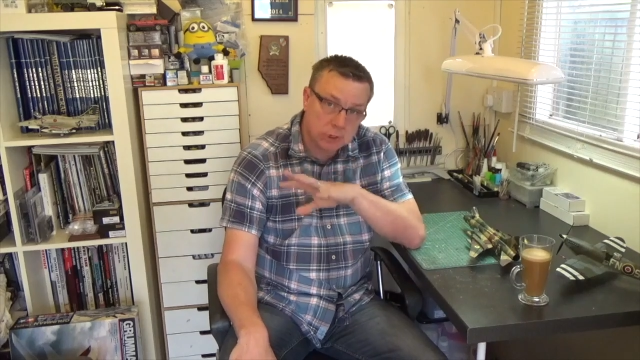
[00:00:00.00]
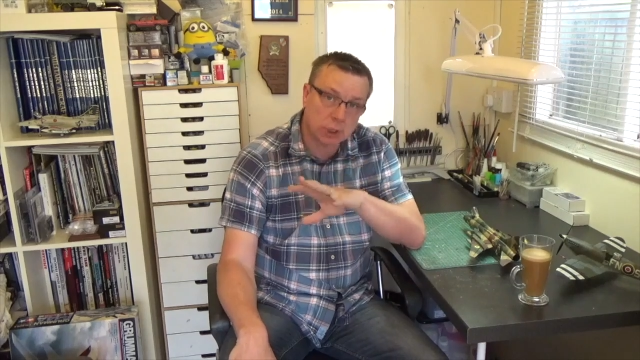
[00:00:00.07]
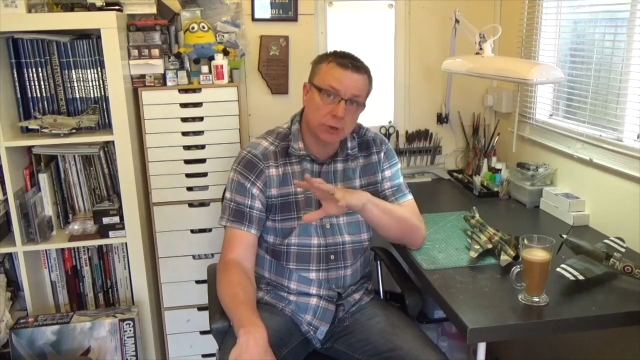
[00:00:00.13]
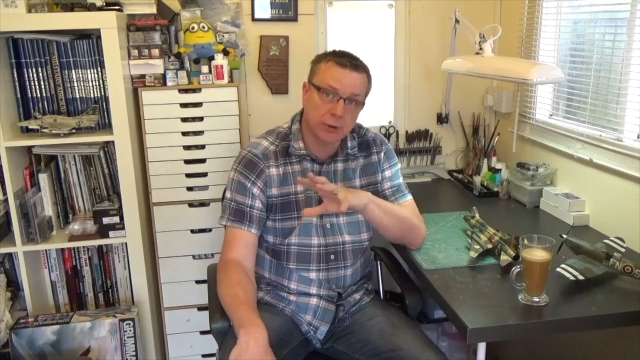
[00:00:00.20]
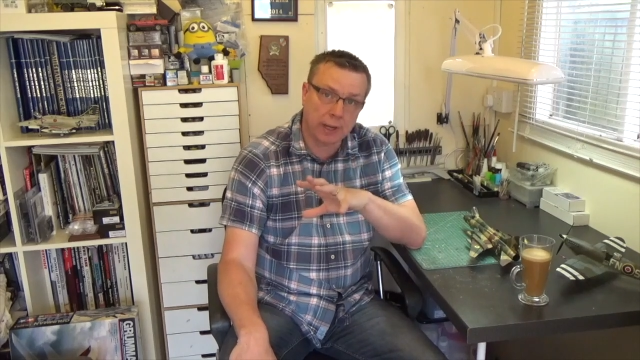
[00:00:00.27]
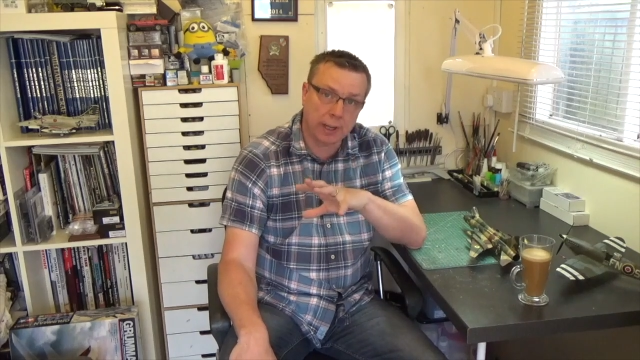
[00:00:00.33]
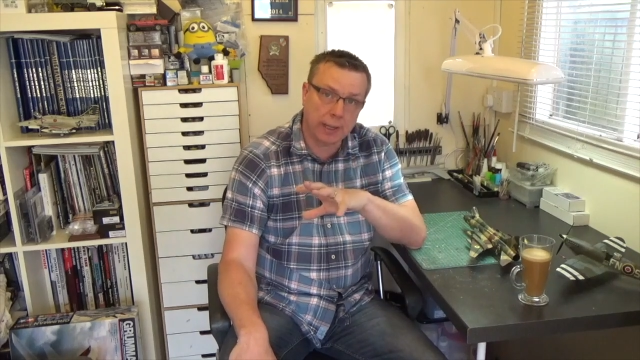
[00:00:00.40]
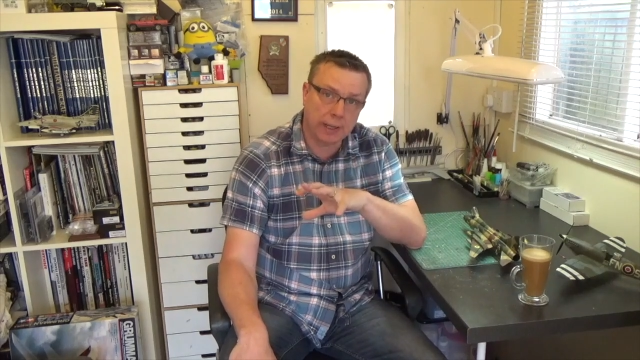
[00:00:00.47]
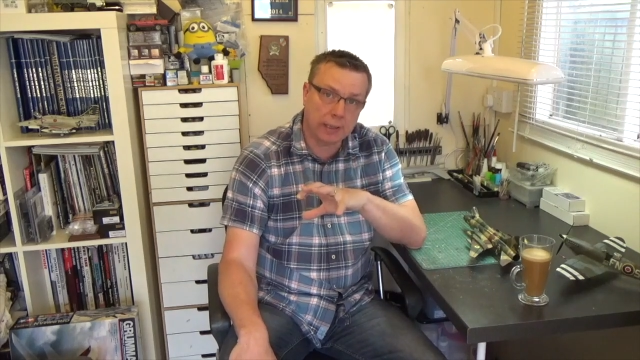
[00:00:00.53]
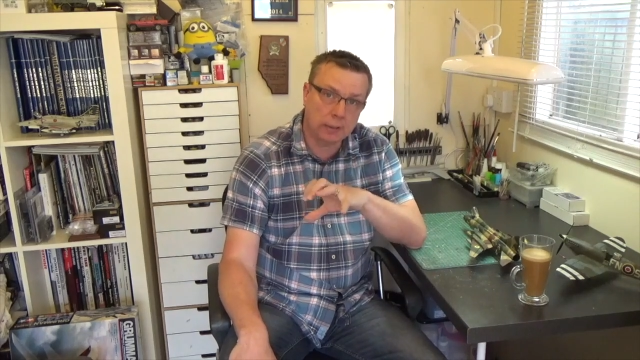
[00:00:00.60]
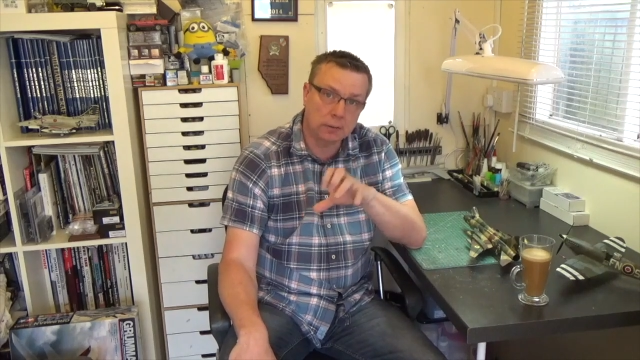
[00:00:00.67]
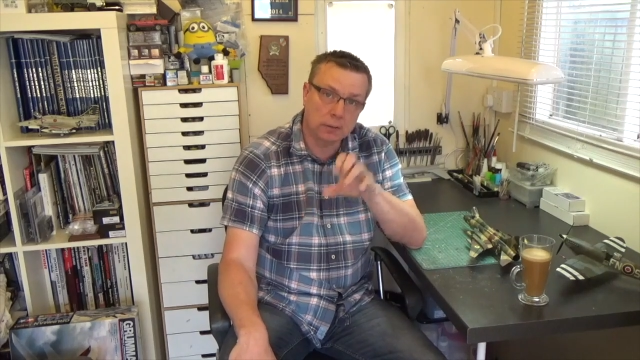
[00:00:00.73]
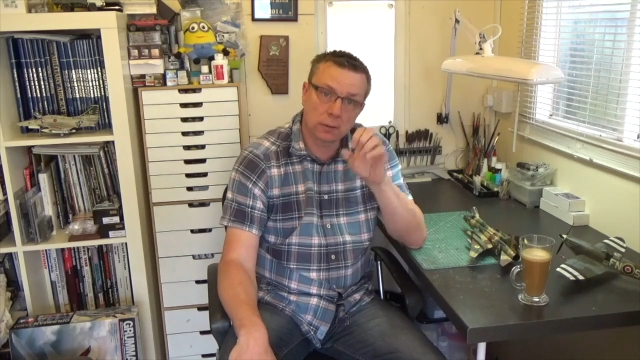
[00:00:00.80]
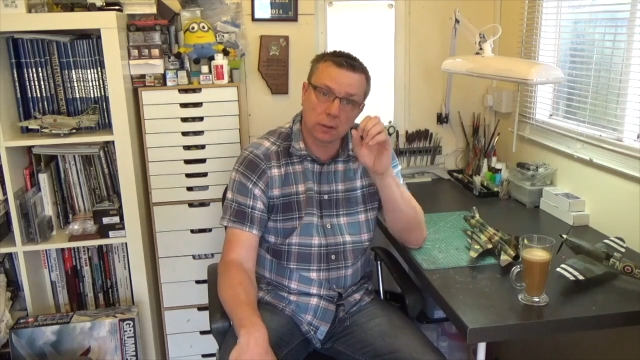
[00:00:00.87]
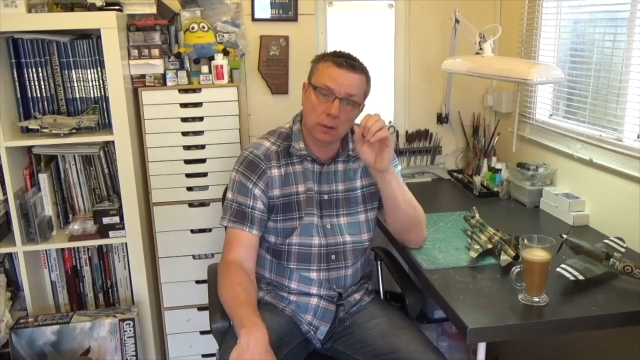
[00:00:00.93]
degree
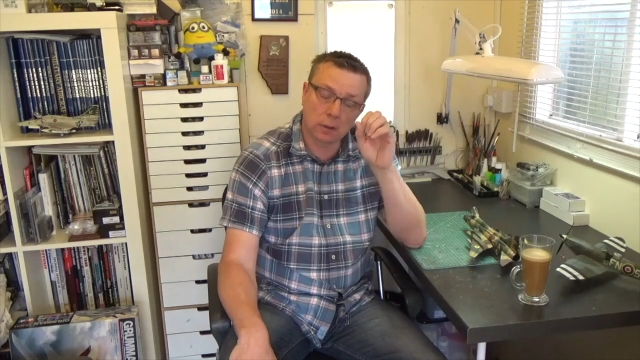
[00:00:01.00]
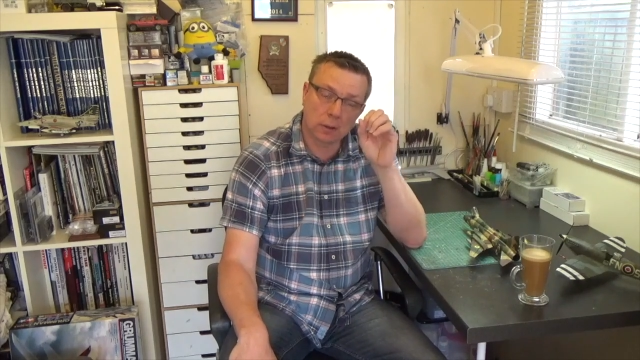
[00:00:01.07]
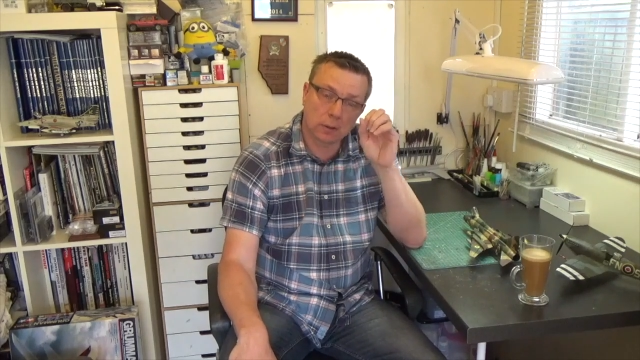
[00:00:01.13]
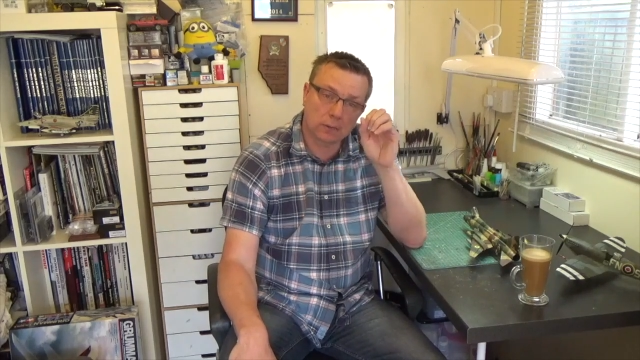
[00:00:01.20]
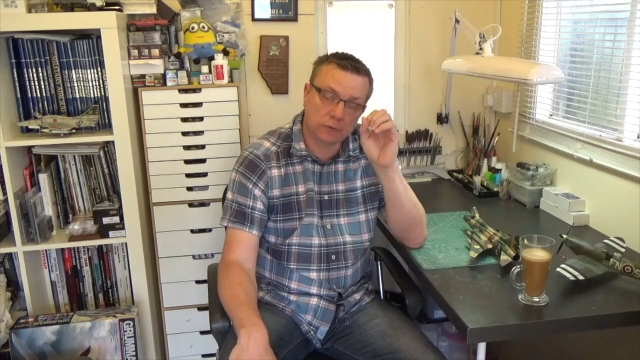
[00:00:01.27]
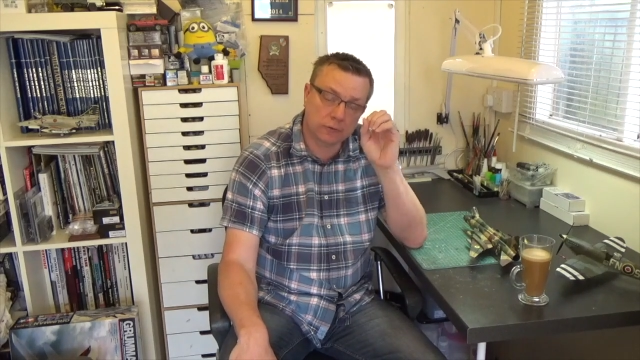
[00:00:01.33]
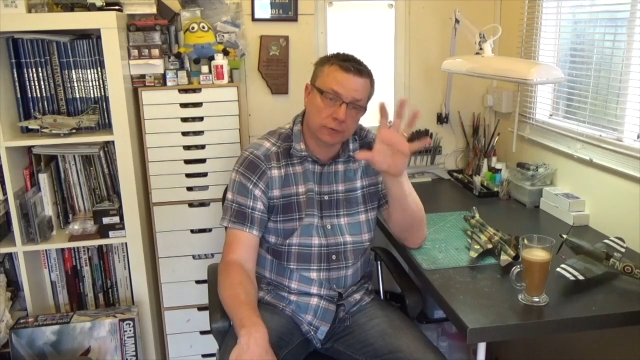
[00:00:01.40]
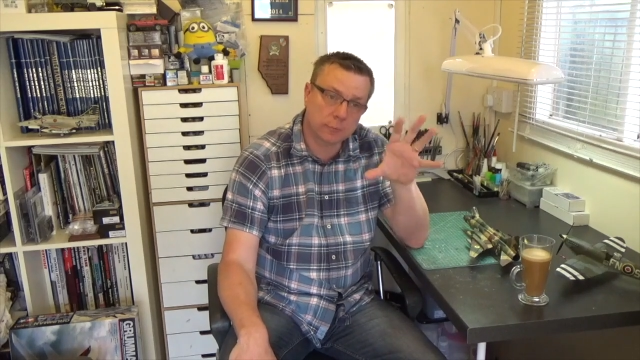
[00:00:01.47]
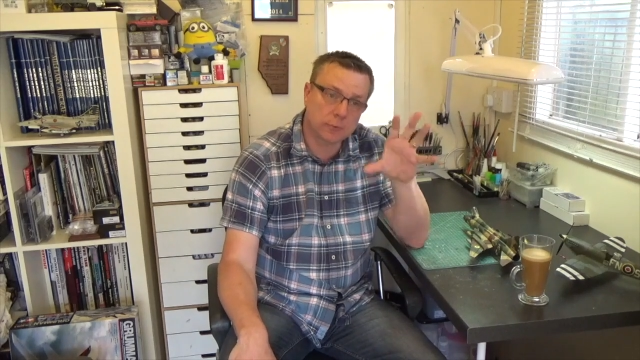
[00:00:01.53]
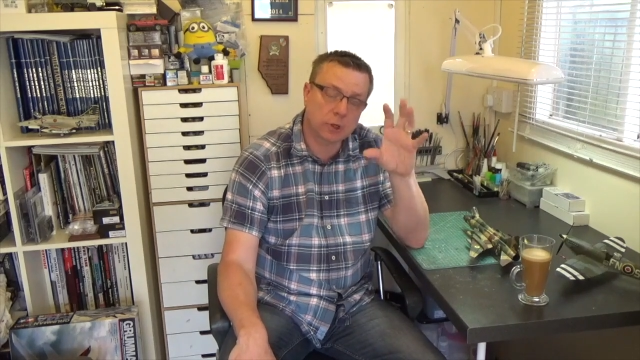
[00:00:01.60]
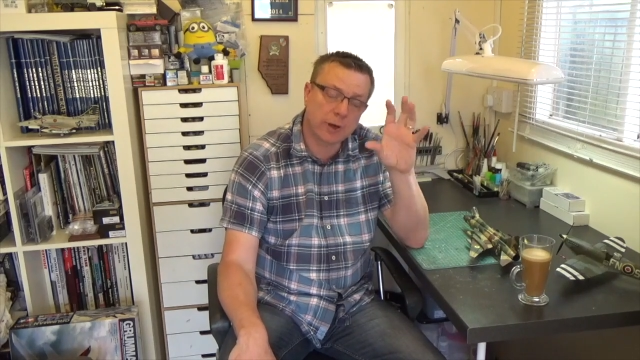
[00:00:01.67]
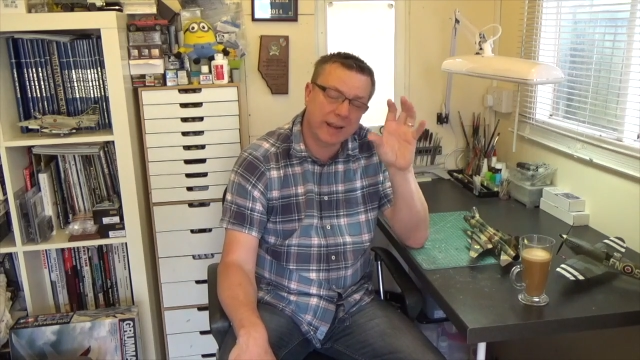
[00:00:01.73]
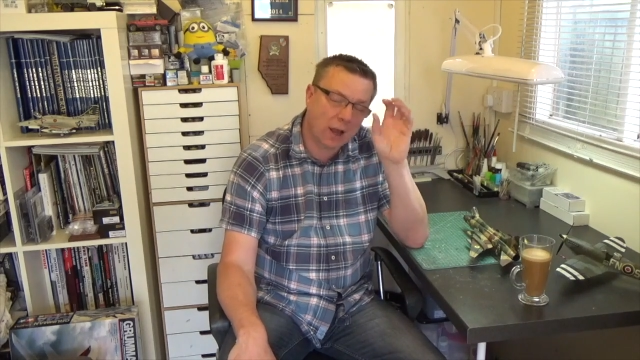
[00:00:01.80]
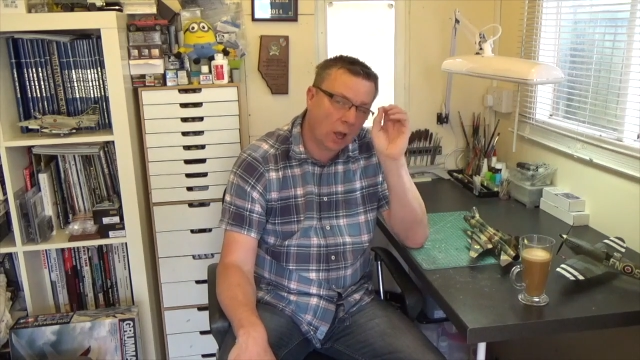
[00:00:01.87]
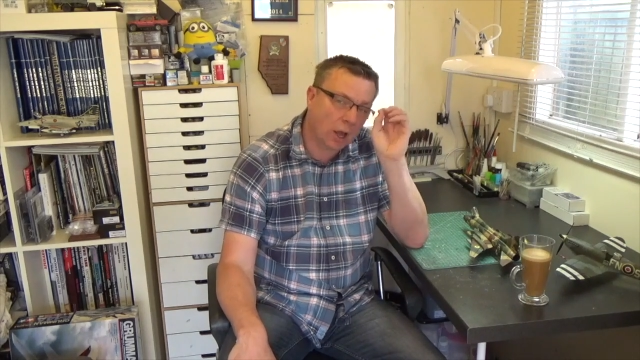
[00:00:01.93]

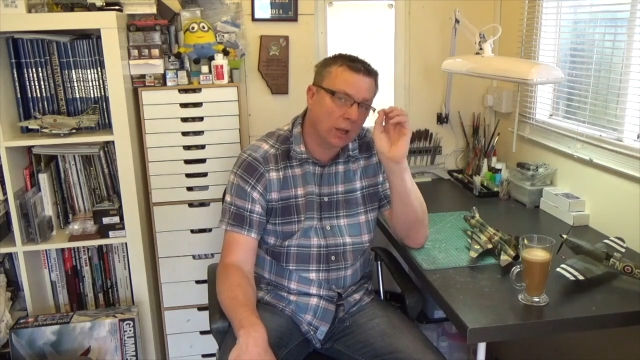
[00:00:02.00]
I